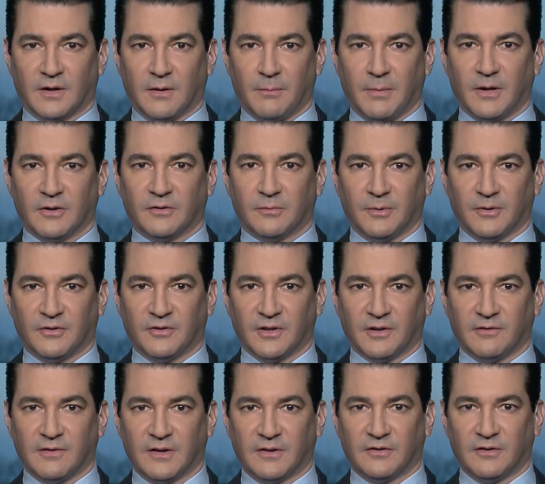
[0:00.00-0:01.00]
combustible
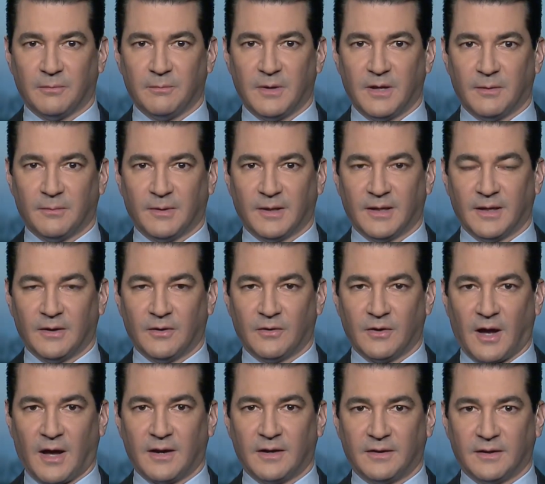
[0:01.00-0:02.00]
cigarettes to minimally or
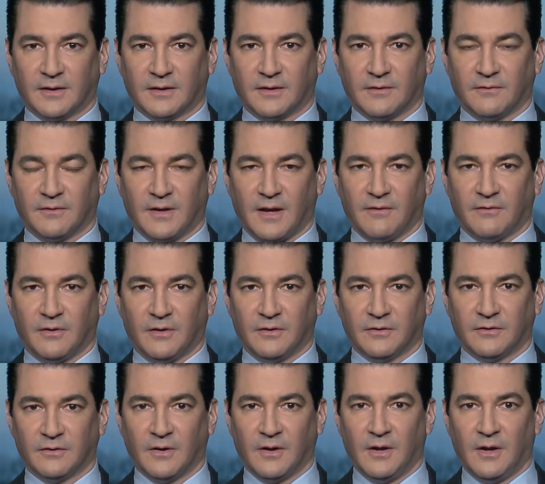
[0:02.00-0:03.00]
non-addictive
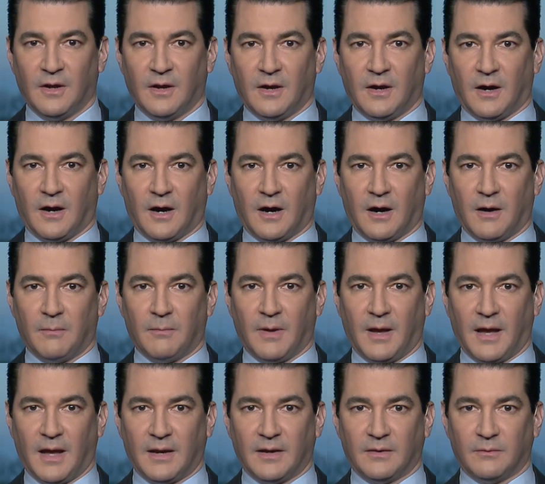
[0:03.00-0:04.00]
levels. Um,
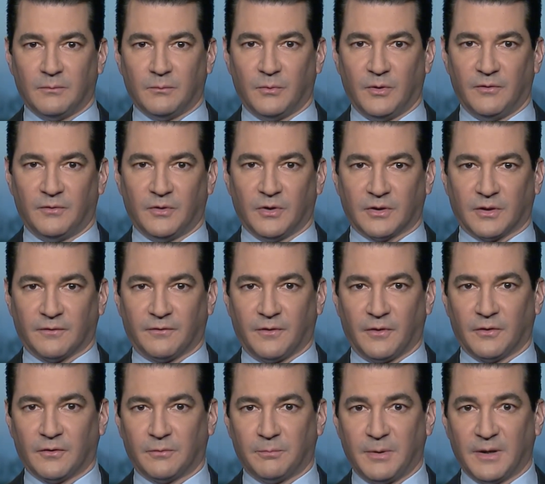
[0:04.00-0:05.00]
and we've took the
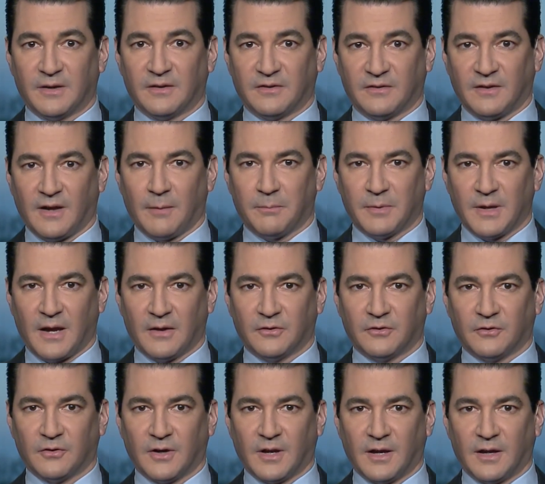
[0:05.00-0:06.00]
first big step
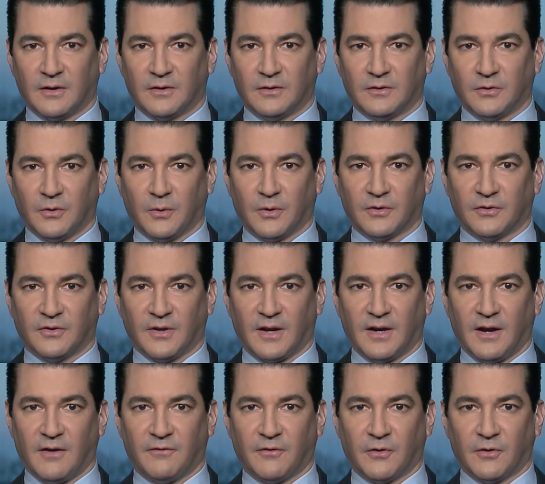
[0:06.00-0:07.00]
yesterday towards
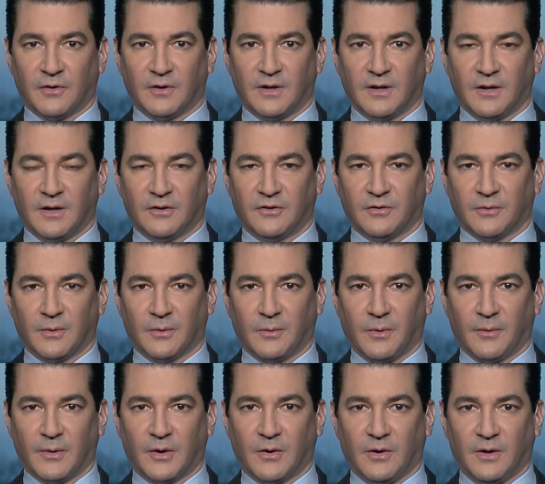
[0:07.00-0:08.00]
that effort in issuing
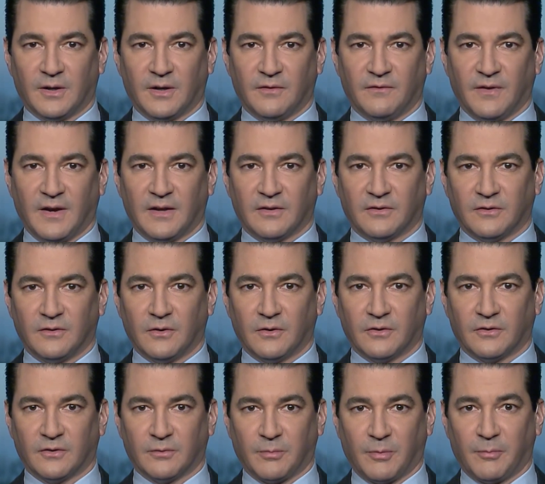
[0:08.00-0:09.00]
what we call an advance
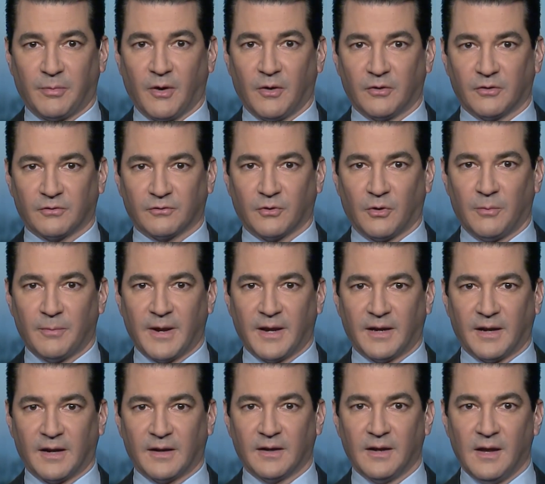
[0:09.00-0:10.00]
notice of proposed
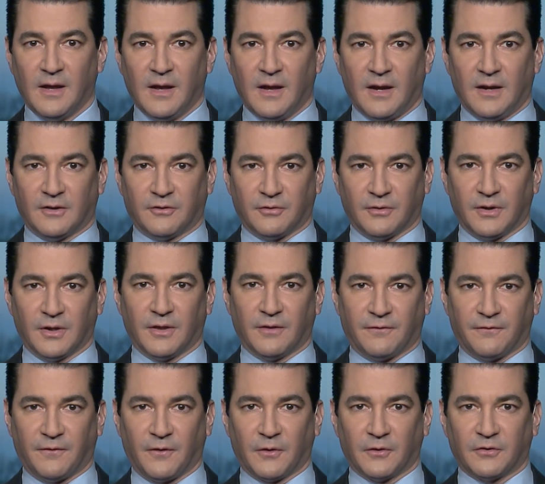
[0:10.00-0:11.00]
rulemaking. It's really the
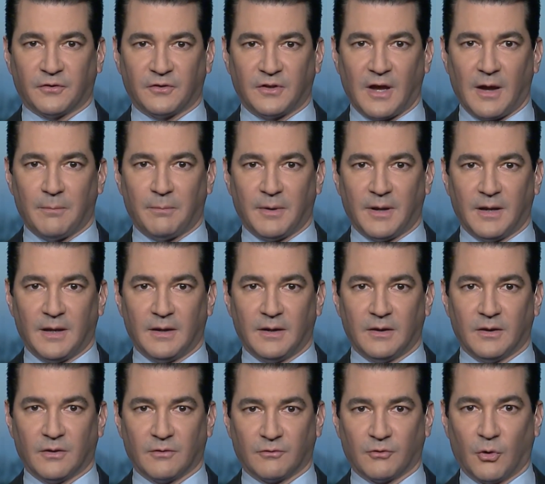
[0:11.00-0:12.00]
first step
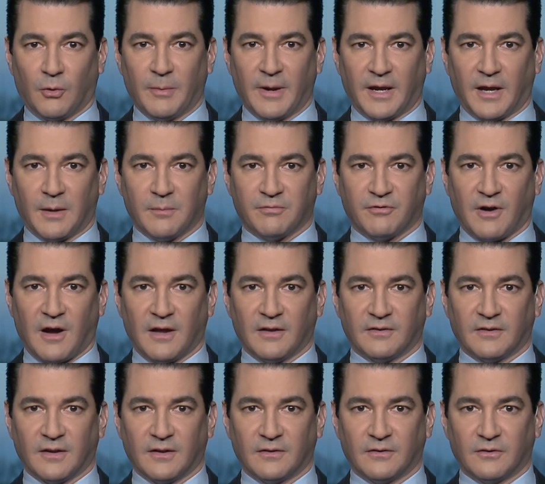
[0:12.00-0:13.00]
in the rulemaking
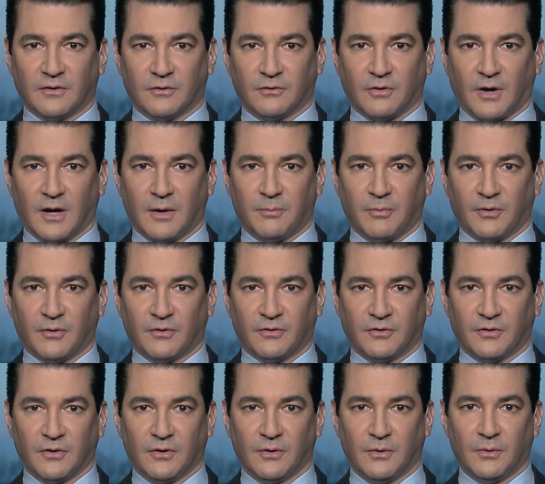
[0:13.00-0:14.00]
process to try to
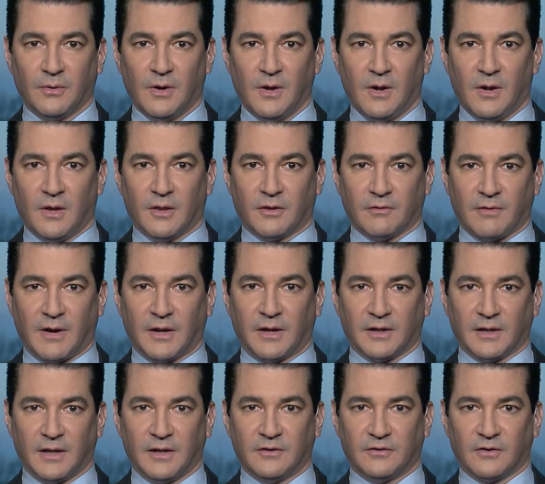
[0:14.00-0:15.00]
pursue the
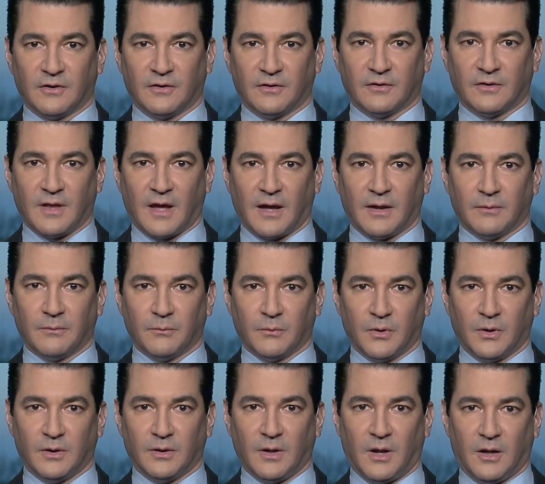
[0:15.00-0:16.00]
regulations that
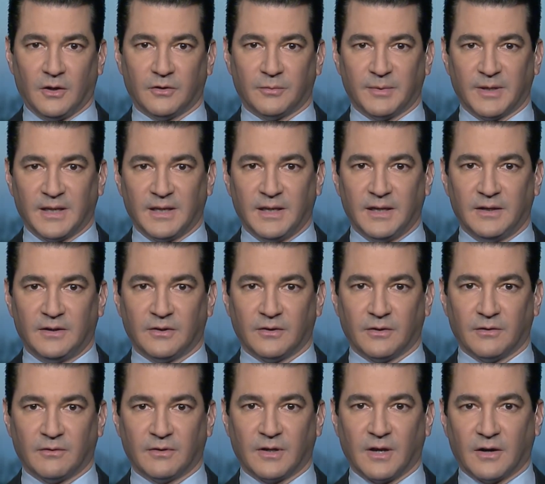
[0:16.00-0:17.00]
will ultimately lead
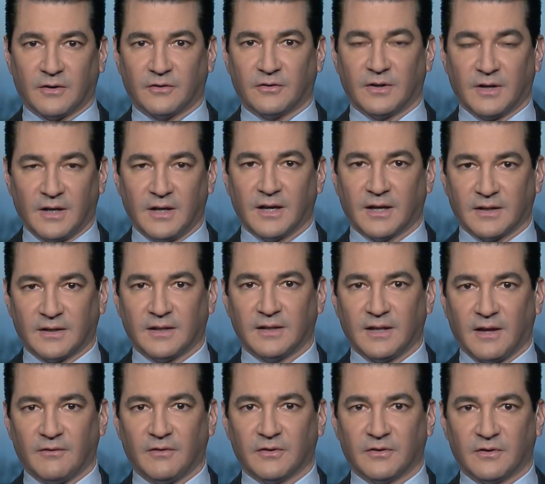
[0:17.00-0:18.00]
to the reduction in nicotine
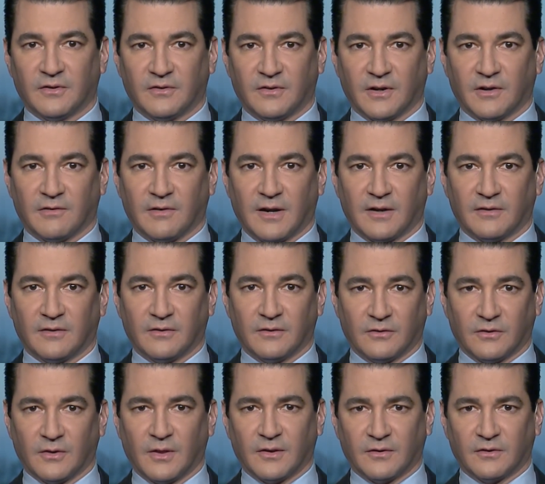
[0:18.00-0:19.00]
levels in cigarettes.
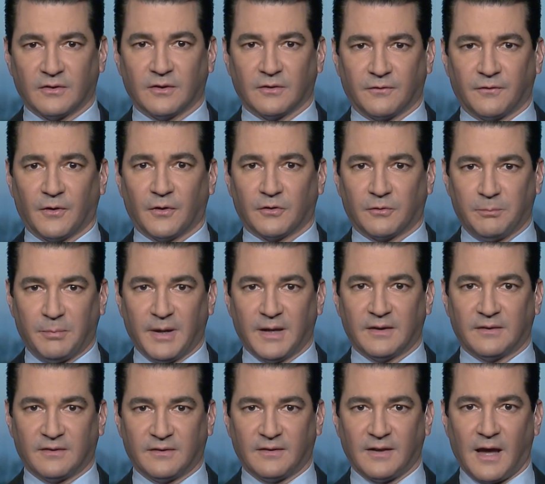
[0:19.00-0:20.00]
And so this is the first
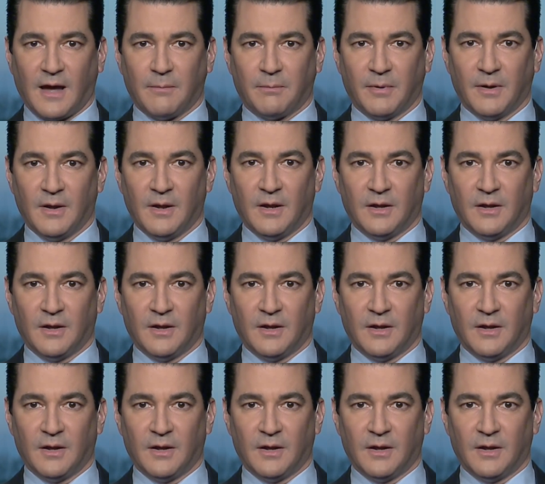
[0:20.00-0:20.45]
big step